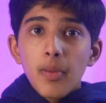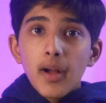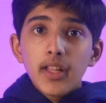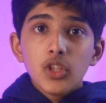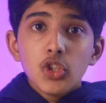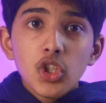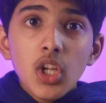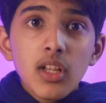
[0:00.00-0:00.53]

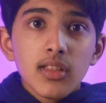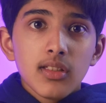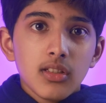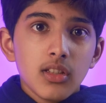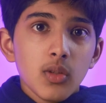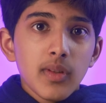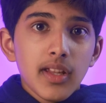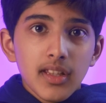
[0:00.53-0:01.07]
by
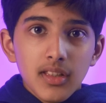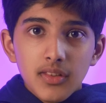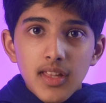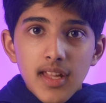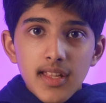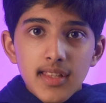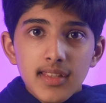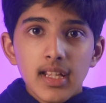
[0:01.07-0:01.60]
just doing
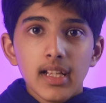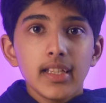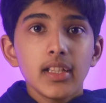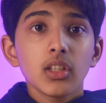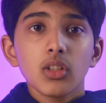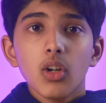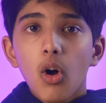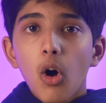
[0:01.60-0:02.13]
this,
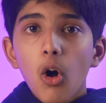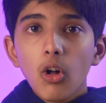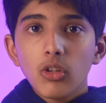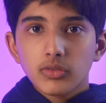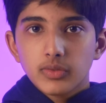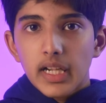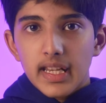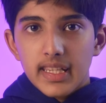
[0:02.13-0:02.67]
you're
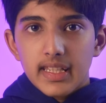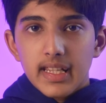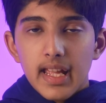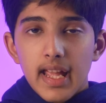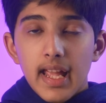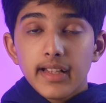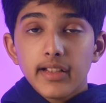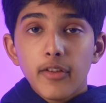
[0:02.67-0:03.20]
already
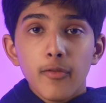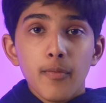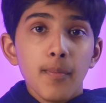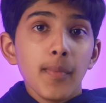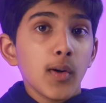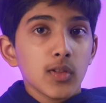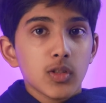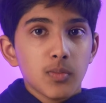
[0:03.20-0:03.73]
ahead of
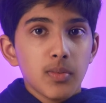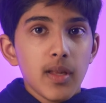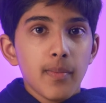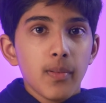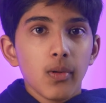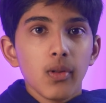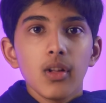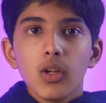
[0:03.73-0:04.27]
most
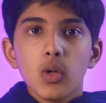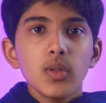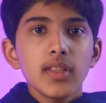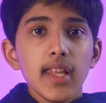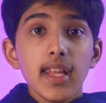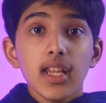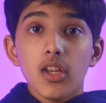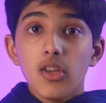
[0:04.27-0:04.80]
people who
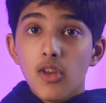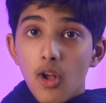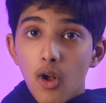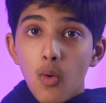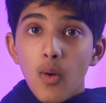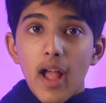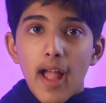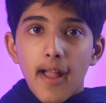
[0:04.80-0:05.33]
take
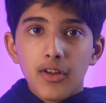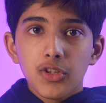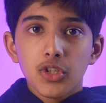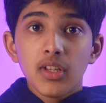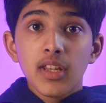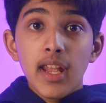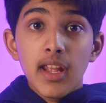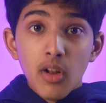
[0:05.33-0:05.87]
no
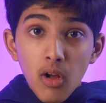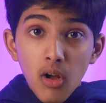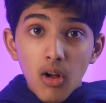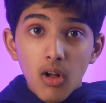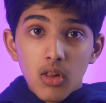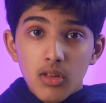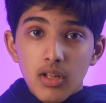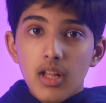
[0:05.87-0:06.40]
action at
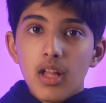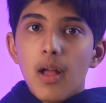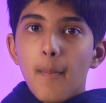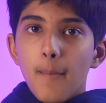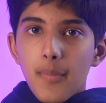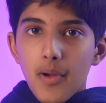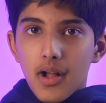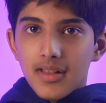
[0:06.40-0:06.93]
all.
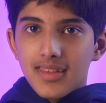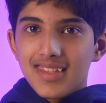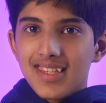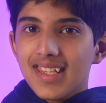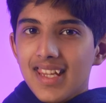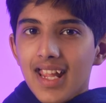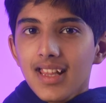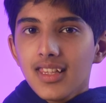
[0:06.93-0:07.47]
But
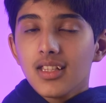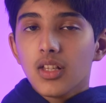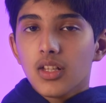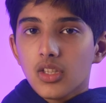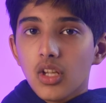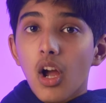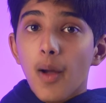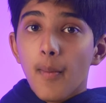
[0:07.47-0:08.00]
to get to the
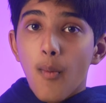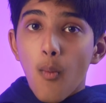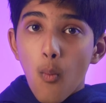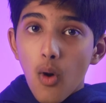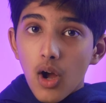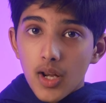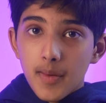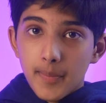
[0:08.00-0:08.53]
top
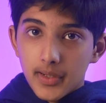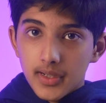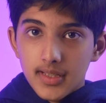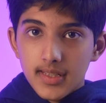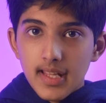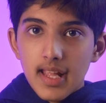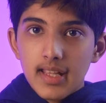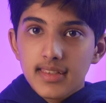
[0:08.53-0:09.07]

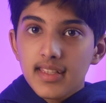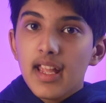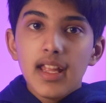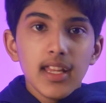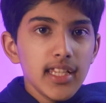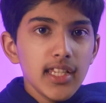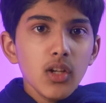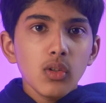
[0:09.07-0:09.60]

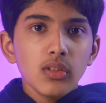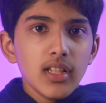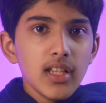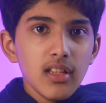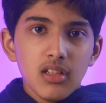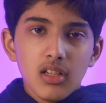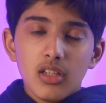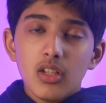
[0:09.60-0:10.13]
1%, you'll
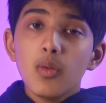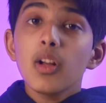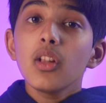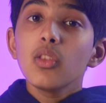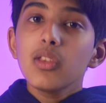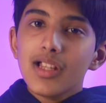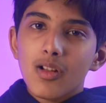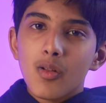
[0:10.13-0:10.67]
need to do a
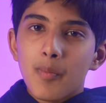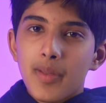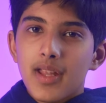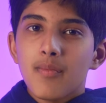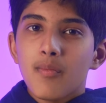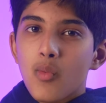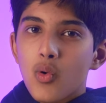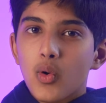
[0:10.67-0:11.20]
little
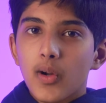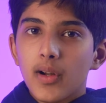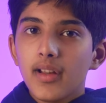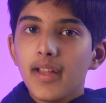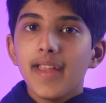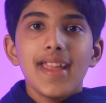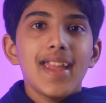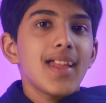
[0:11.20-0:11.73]
bit more,
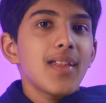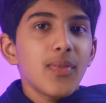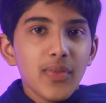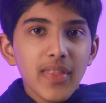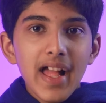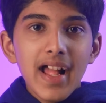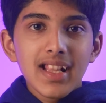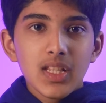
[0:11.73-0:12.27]
and
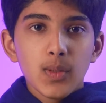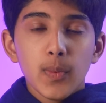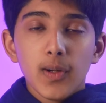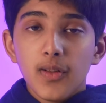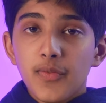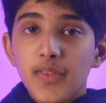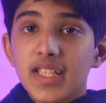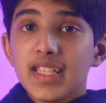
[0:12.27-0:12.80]
that's
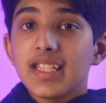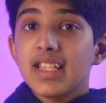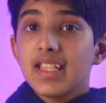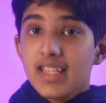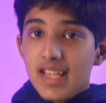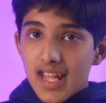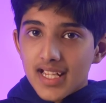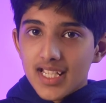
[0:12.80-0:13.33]
where this
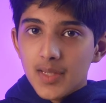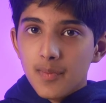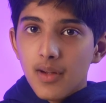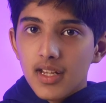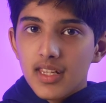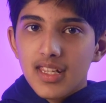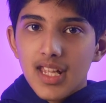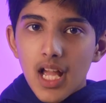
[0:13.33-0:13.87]
next
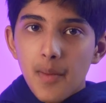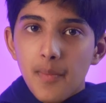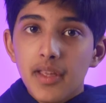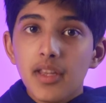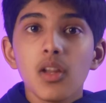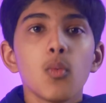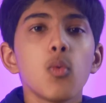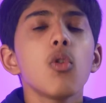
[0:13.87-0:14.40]
money
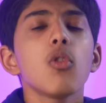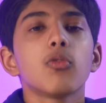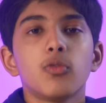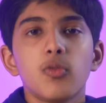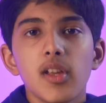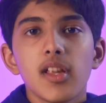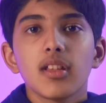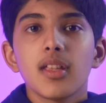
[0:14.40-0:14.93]
habit will
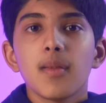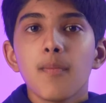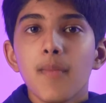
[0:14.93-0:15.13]
really